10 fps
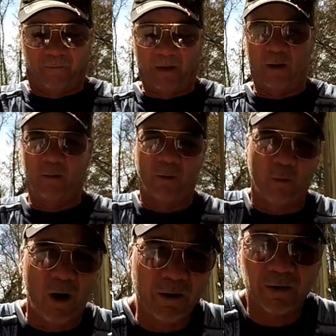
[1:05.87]
Now, when the
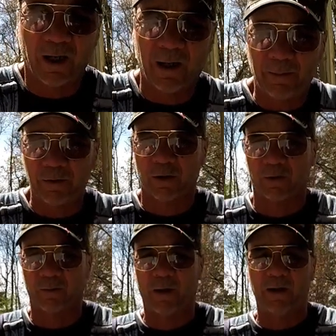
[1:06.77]
water
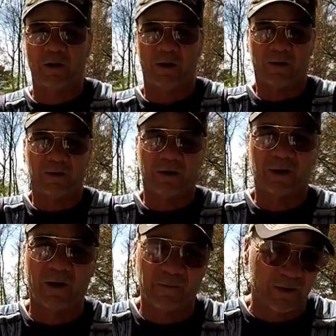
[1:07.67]
temperature reaches, the
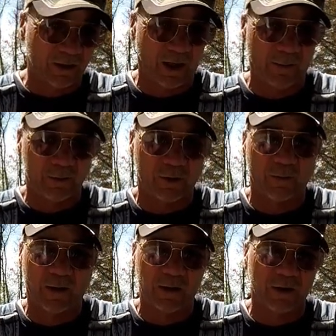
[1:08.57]
surface temperature
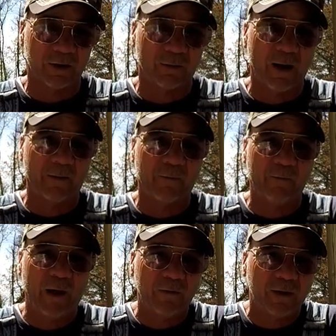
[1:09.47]
reaches around
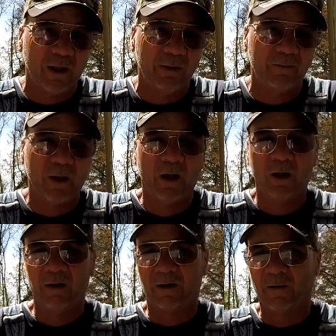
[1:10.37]
fifty
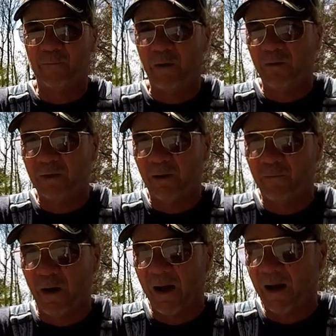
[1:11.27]
to
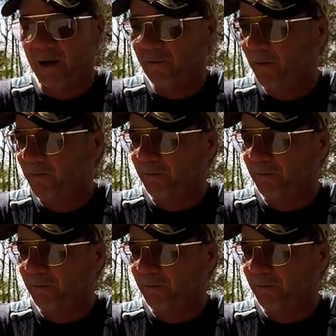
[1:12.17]
fifty-five,